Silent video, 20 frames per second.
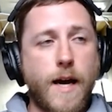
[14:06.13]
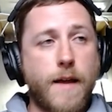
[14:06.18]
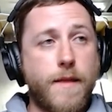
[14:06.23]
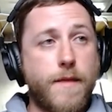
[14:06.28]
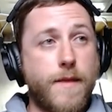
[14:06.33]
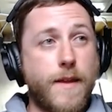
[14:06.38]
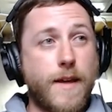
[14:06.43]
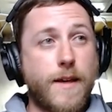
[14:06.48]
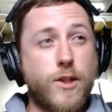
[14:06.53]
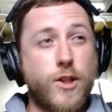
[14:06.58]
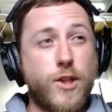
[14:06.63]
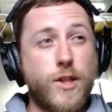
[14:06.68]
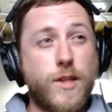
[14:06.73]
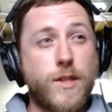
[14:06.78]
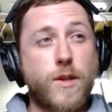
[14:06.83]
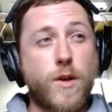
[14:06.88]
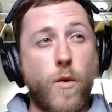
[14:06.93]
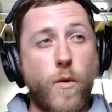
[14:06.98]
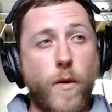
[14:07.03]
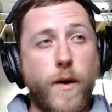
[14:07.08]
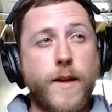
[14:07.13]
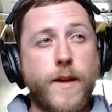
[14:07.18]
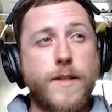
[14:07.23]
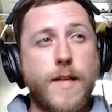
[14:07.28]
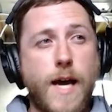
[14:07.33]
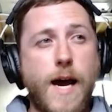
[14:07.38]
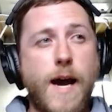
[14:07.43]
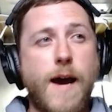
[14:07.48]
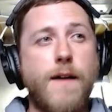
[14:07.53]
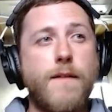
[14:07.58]
I think she's going to
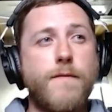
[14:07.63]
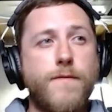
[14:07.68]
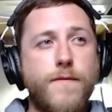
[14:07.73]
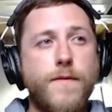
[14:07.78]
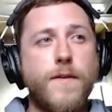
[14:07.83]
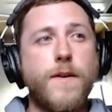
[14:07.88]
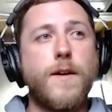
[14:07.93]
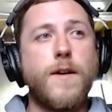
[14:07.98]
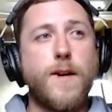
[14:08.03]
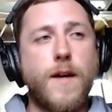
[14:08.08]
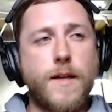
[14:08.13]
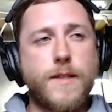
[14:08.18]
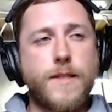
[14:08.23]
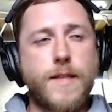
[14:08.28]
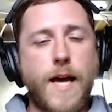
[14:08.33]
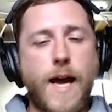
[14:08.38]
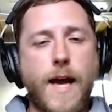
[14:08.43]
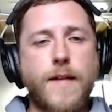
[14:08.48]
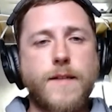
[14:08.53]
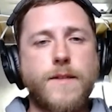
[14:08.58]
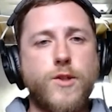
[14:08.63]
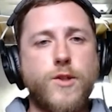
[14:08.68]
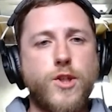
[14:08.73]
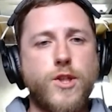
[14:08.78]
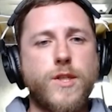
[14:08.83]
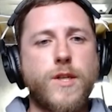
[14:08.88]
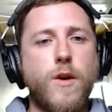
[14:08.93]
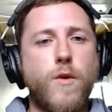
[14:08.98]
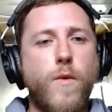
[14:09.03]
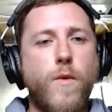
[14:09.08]
have attacks that
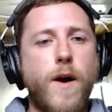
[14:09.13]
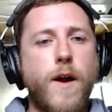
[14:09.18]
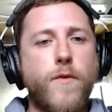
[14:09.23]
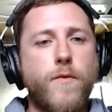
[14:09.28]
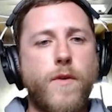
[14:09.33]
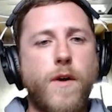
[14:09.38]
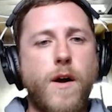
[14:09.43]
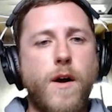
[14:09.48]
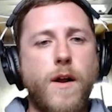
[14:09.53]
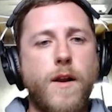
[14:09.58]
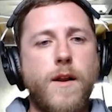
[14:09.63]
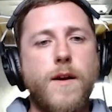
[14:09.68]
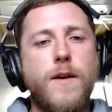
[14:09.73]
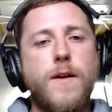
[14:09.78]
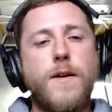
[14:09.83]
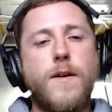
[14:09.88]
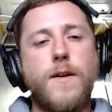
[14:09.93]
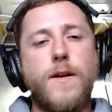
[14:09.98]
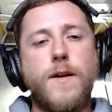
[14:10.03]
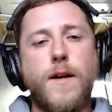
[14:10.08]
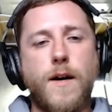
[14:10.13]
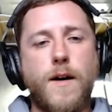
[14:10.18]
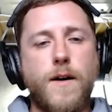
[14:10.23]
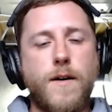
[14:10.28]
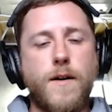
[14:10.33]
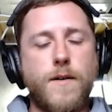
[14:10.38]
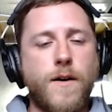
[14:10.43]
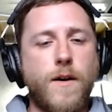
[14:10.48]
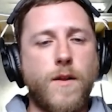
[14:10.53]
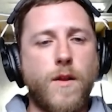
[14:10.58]
she's going to want to run
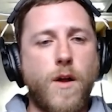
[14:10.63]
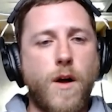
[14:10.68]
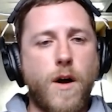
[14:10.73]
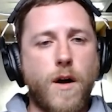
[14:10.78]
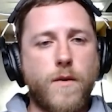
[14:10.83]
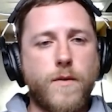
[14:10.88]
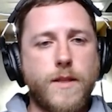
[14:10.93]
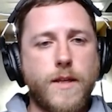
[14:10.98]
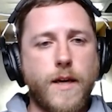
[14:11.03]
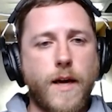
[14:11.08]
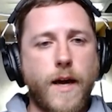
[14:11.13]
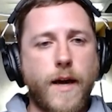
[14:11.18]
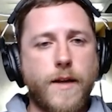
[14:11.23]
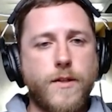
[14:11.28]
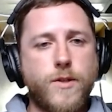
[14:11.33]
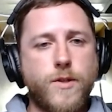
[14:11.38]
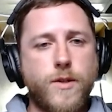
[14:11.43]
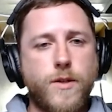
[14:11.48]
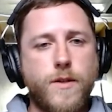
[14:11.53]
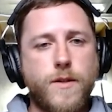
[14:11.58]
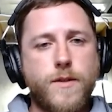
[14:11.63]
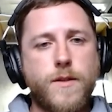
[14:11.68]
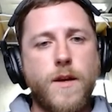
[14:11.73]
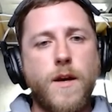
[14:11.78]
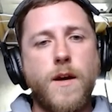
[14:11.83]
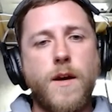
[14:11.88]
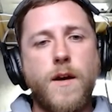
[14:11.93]
along with the angels,